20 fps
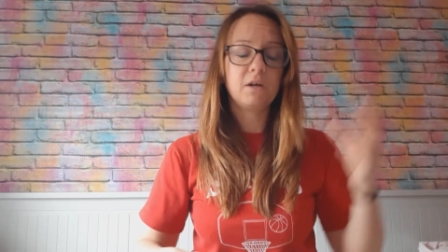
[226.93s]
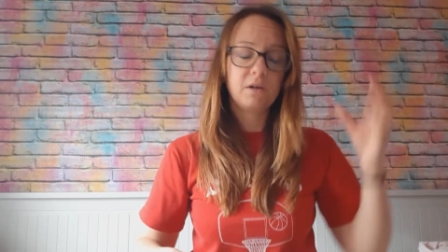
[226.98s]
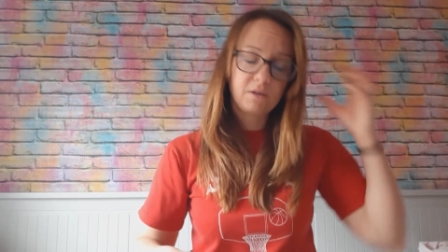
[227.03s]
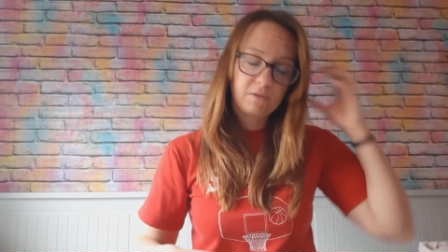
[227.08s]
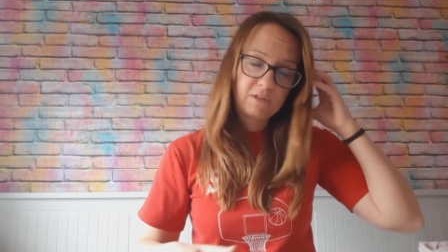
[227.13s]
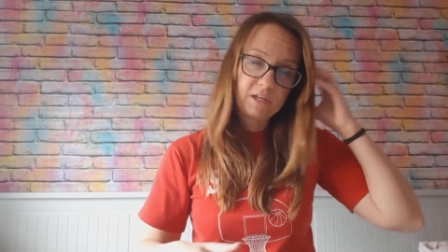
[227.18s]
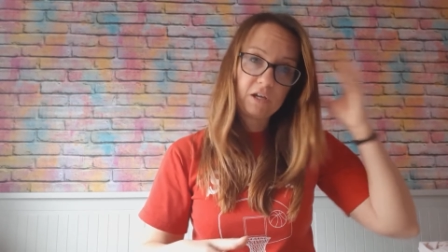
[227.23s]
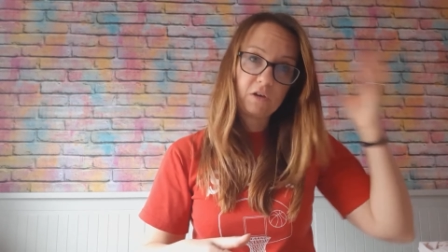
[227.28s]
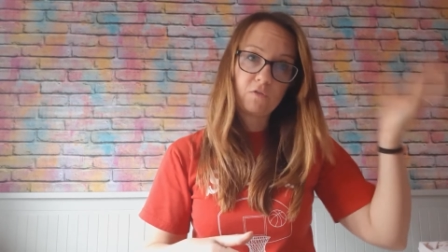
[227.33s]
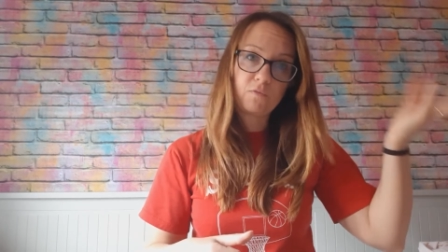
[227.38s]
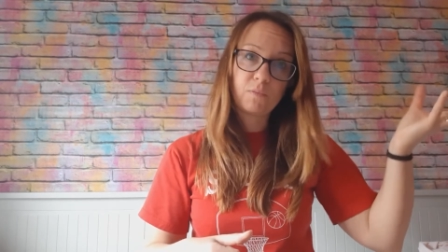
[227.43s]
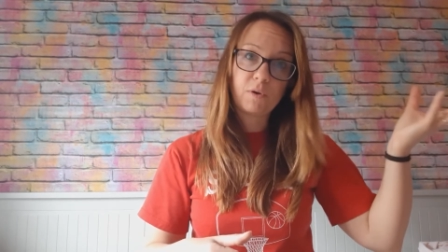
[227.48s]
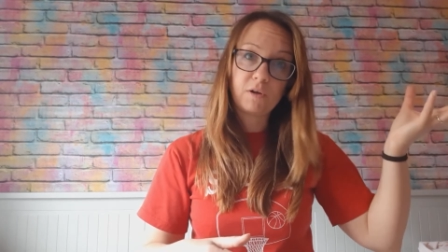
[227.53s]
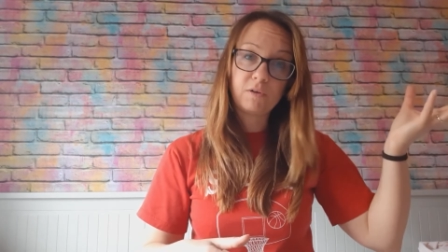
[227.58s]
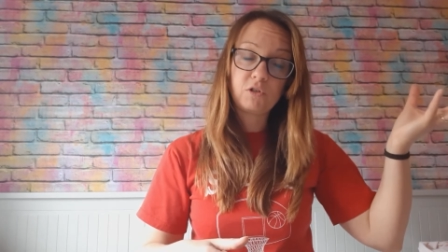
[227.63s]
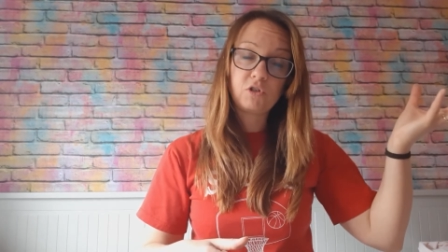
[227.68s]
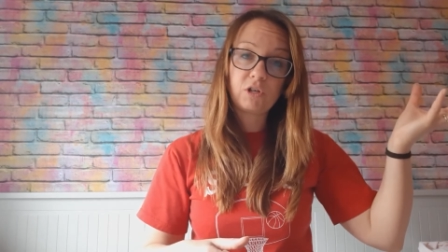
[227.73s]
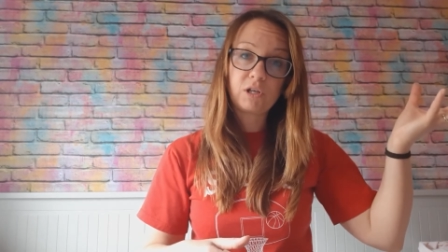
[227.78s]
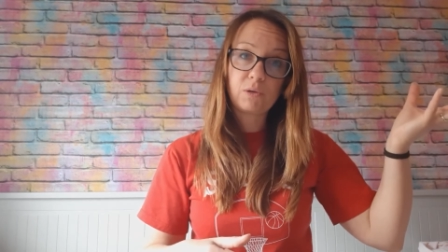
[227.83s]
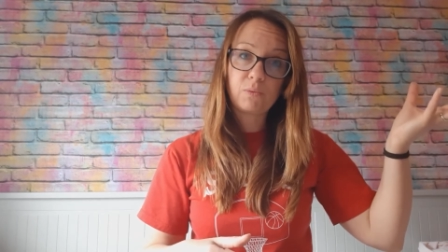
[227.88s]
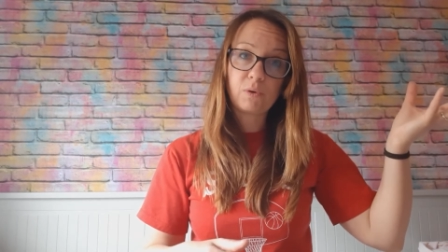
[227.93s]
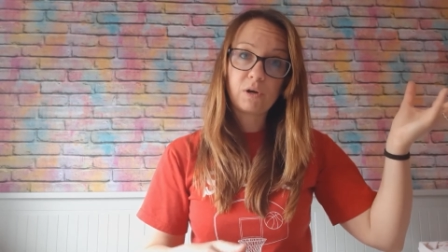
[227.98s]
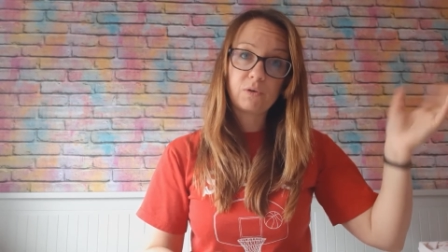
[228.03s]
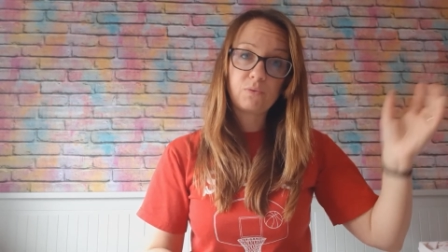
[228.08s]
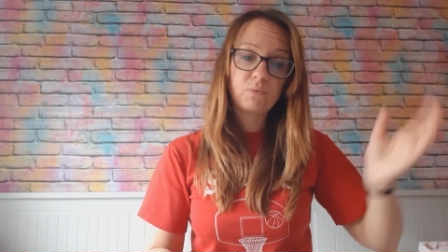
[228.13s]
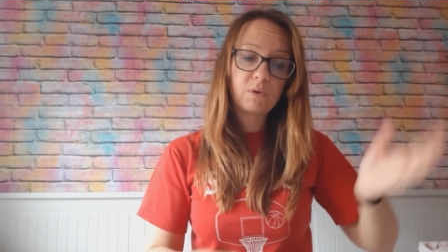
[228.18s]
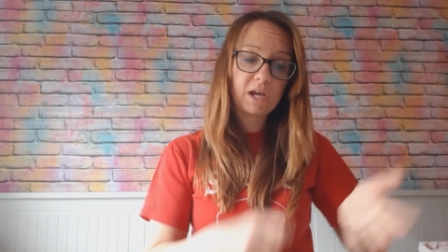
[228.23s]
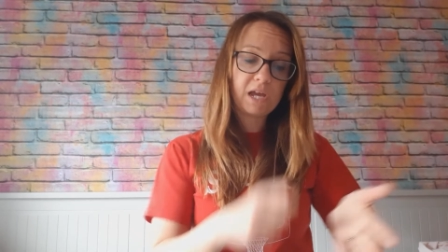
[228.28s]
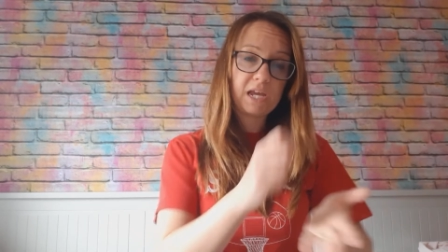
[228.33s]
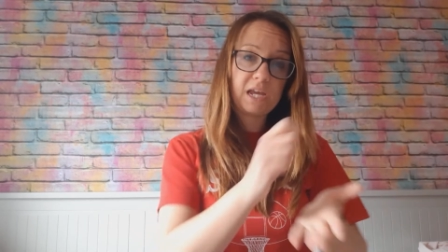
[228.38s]
Think of my tricky word
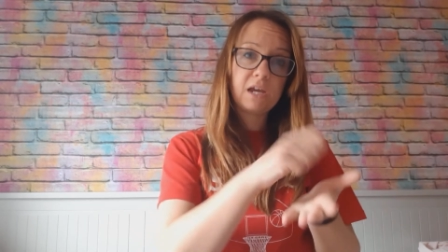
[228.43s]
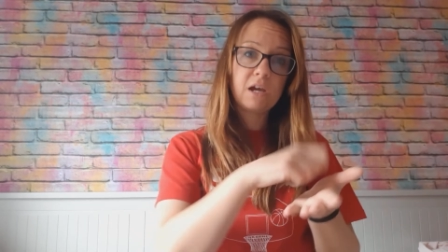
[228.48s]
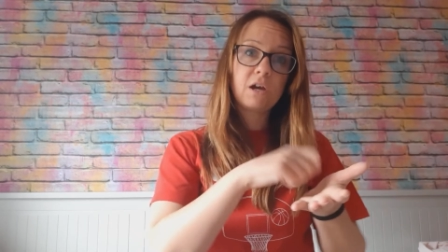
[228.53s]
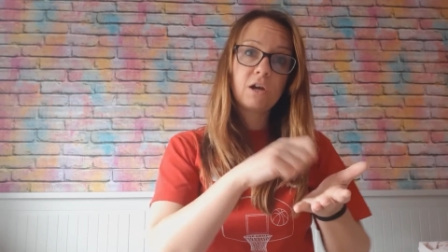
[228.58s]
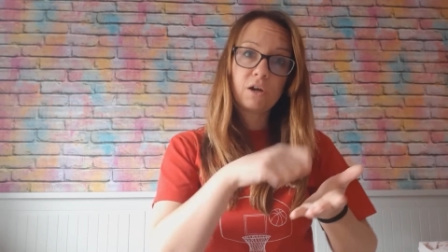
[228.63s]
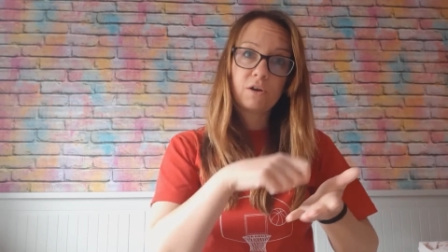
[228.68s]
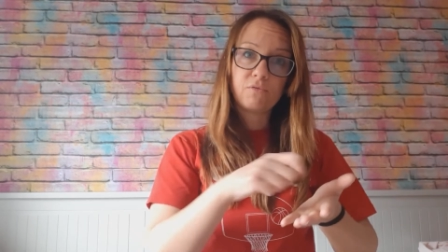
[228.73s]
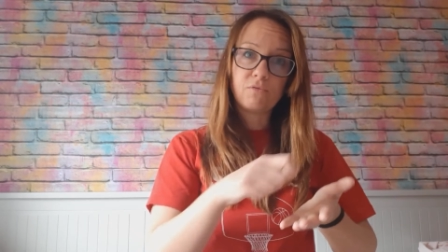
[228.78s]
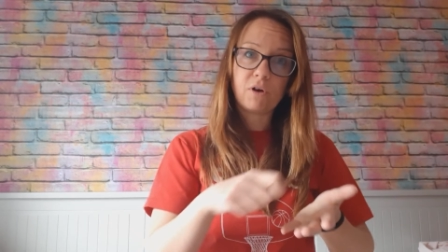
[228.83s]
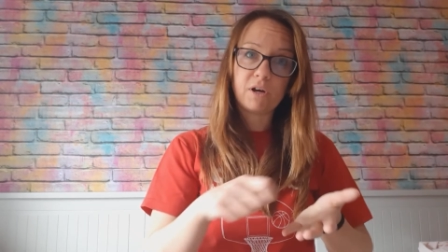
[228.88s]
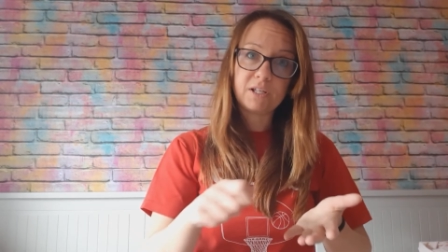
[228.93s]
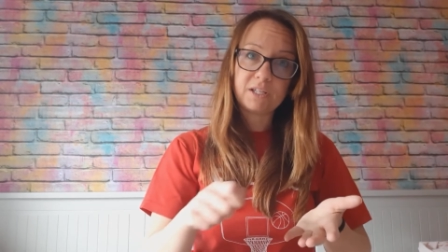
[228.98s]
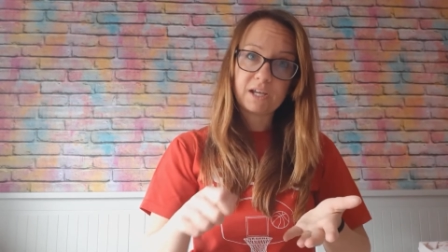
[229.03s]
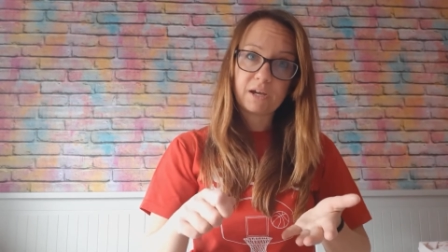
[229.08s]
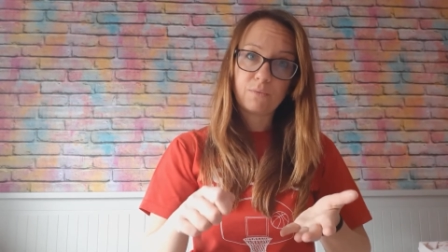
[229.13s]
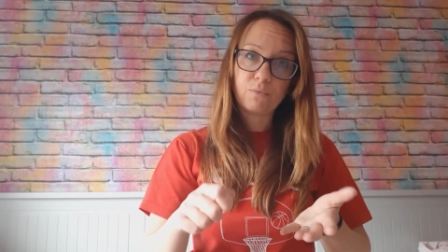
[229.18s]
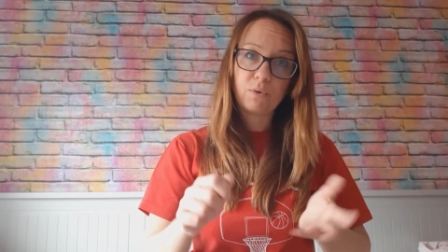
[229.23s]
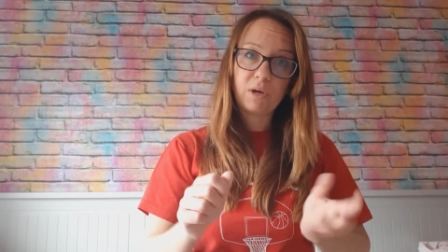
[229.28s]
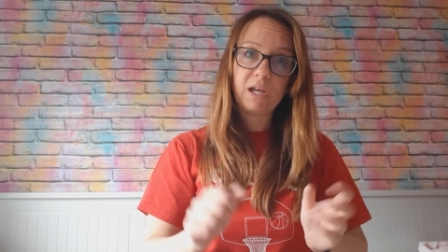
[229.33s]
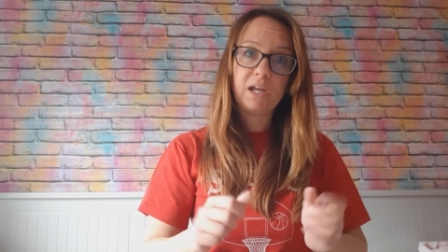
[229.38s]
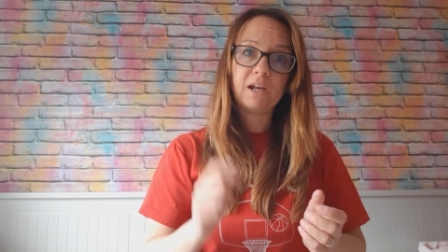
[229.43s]
we, write down we.